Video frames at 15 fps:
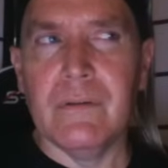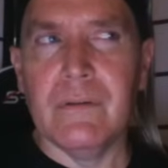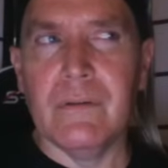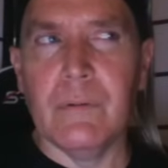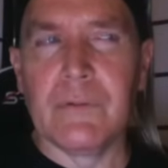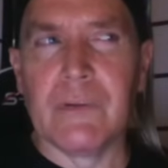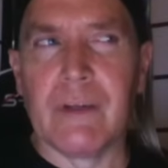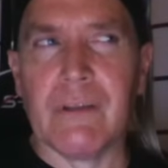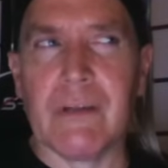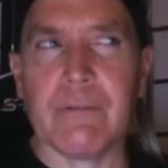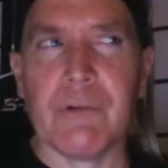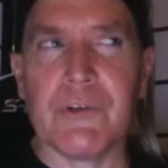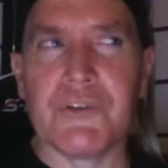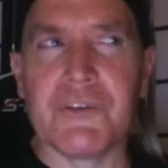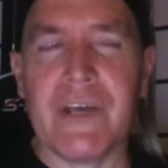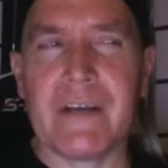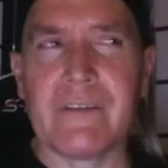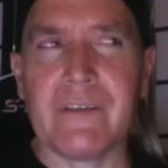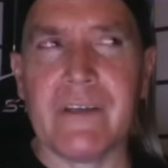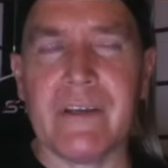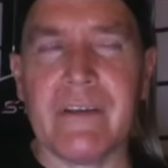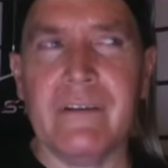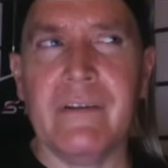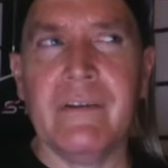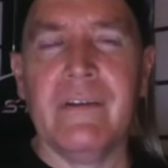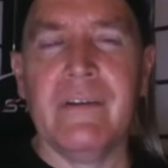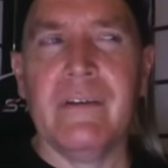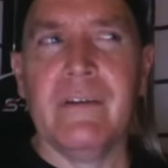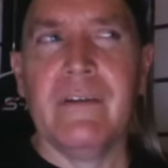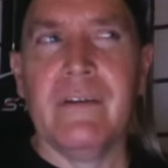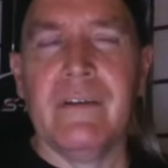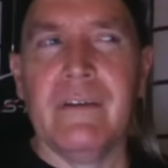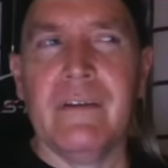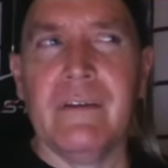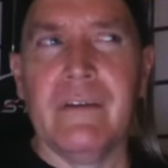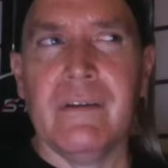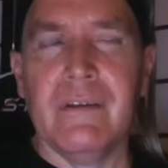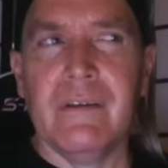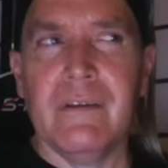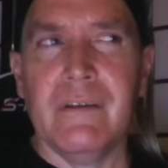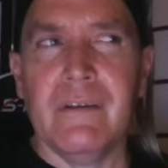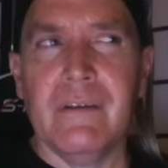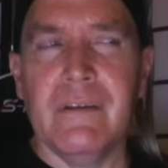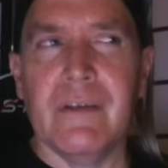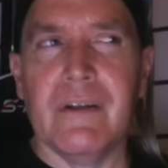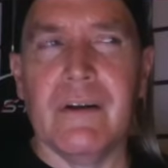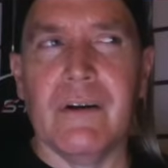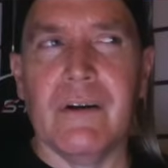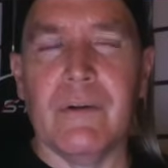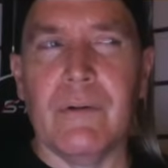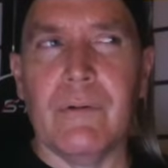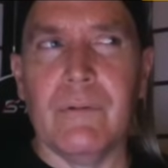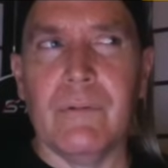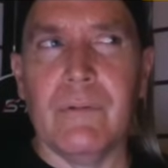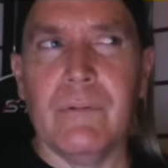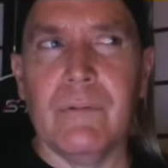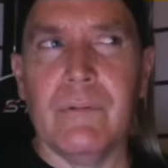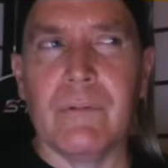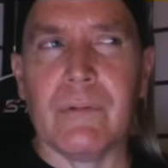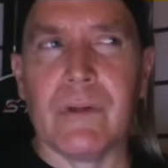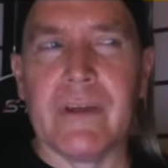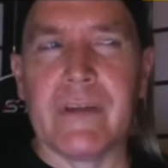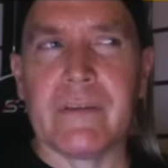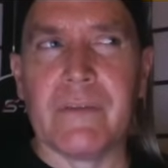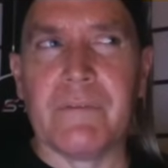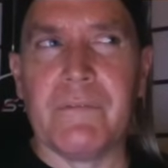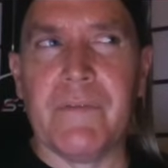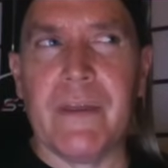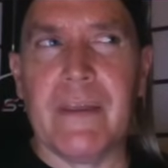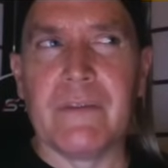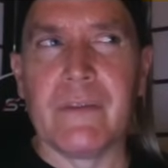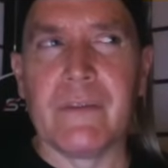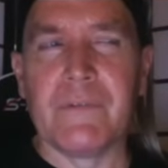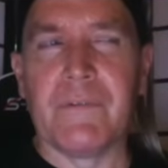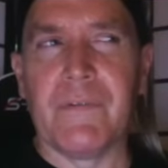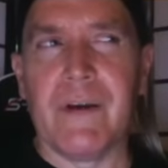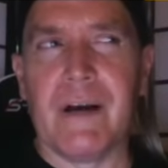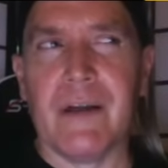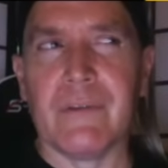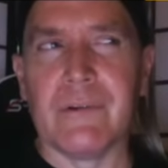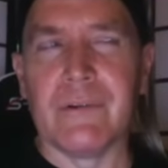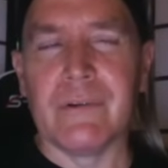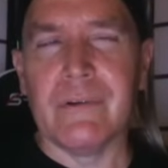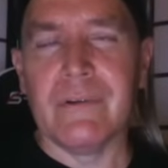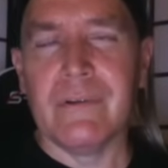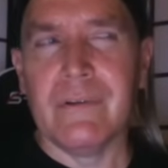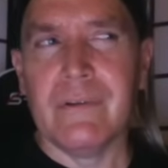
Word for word: was kind of like rejecting, you know, like the faith of the father.